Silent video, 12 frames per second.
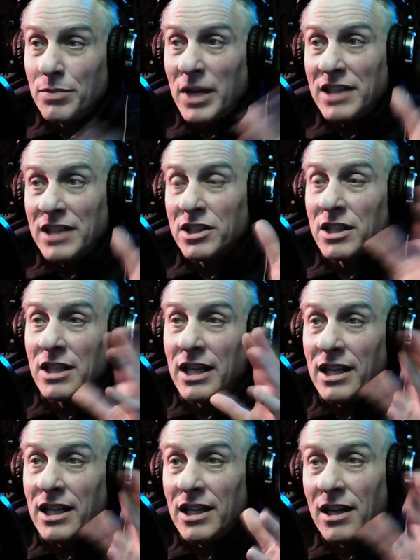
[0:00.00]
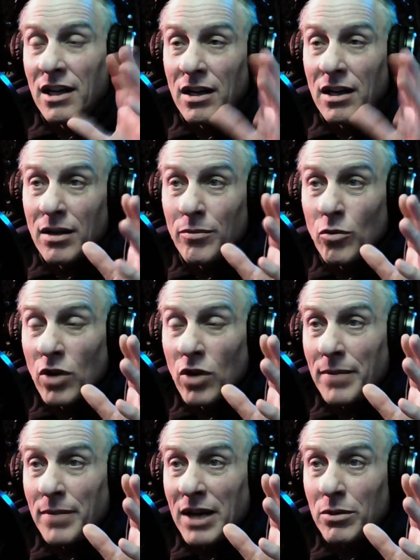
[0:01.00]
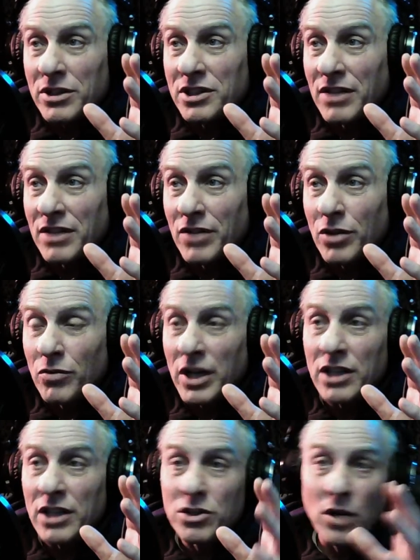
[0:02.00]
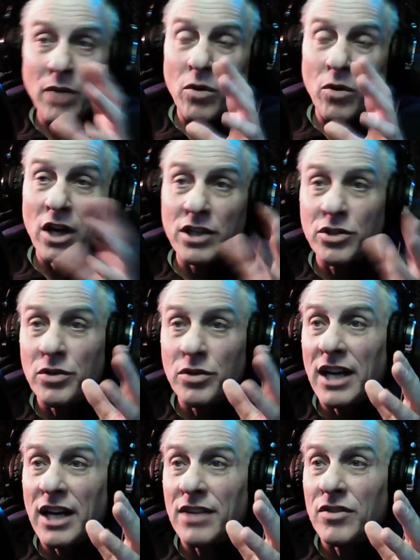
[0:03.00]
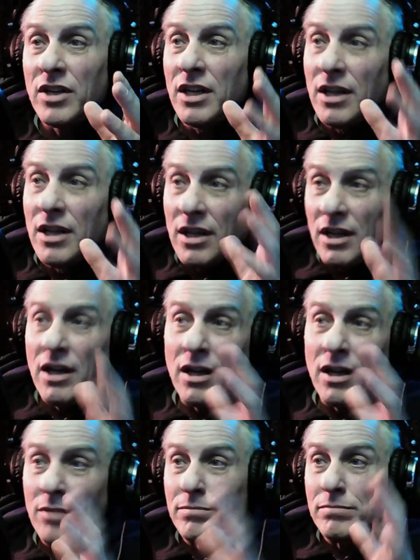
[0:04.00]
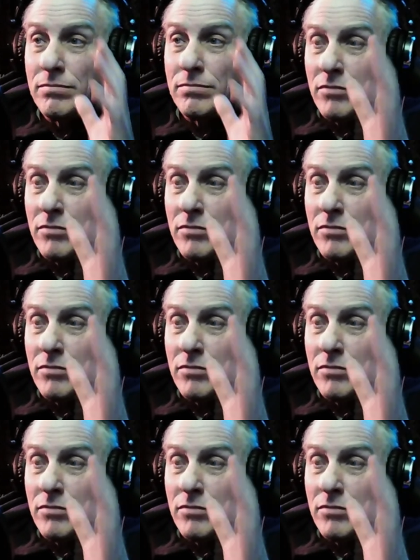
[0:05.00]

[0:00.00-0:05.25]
basically where I'm at with the 73. So I wanted to get, HRD.